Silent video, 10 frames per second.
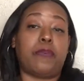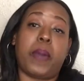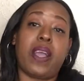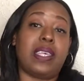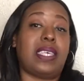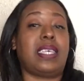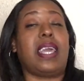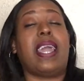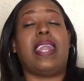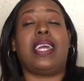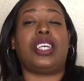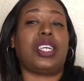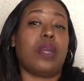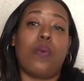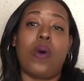Paris is saying that
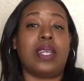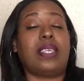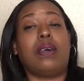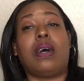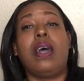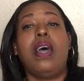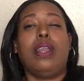she wants to